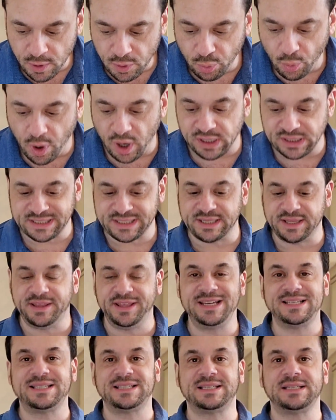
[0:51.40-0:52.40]
was
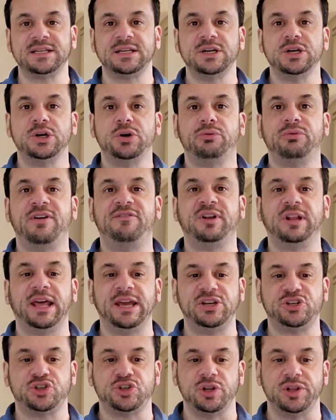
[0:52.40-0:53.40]
this
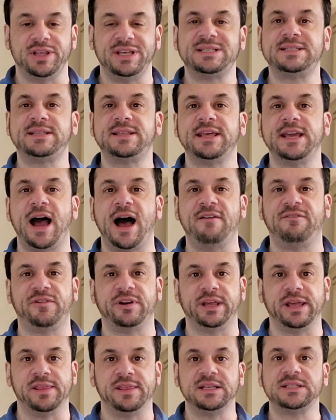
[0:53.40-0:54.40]
revelation, this
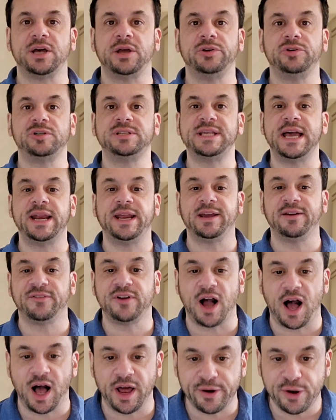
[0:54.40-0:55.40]
theophany, this understanding of
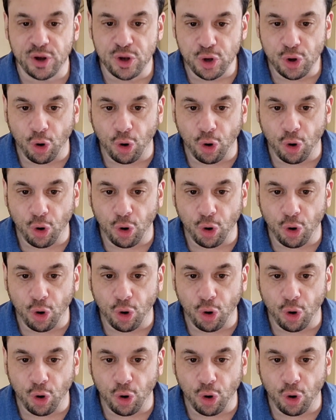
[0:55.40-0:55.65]
God